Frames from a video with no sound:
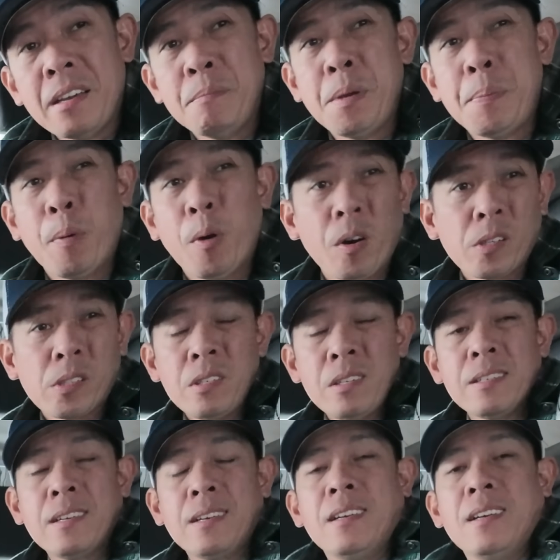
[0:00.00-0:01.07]
Before,
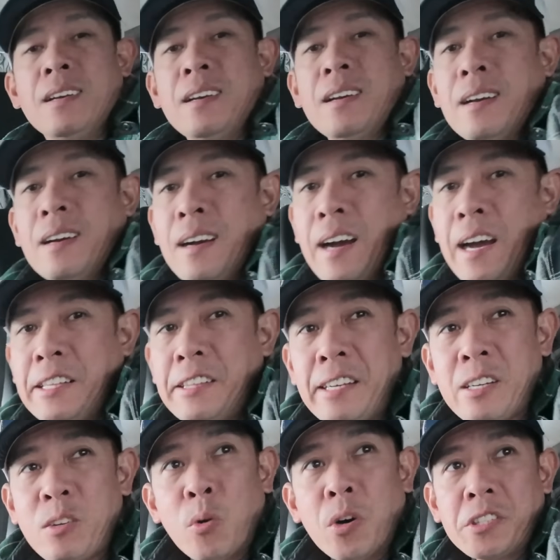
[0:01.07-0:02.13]
I
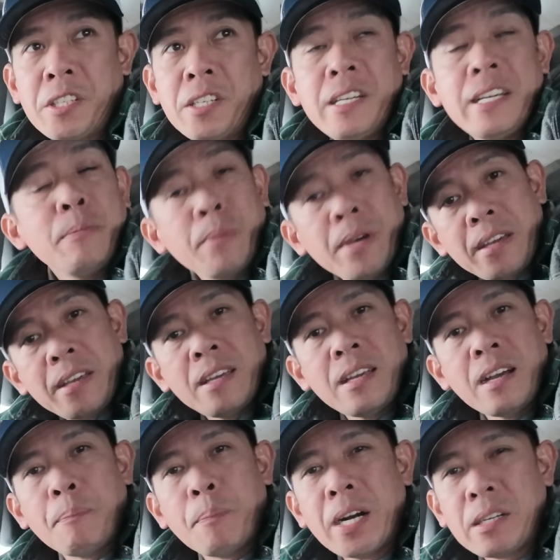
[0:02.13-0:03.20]
drink water in my
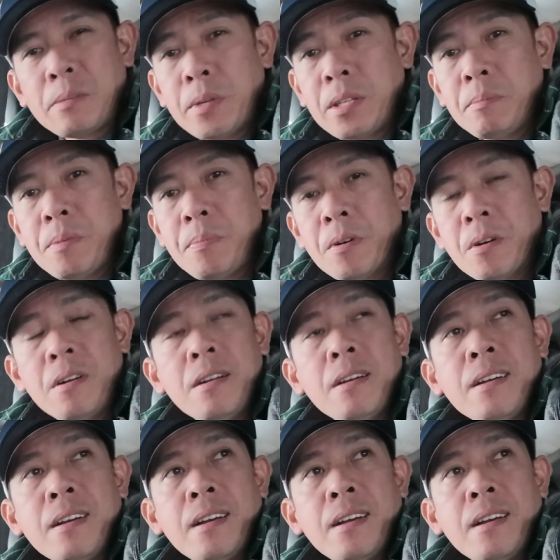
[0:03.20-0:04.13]
apartment before.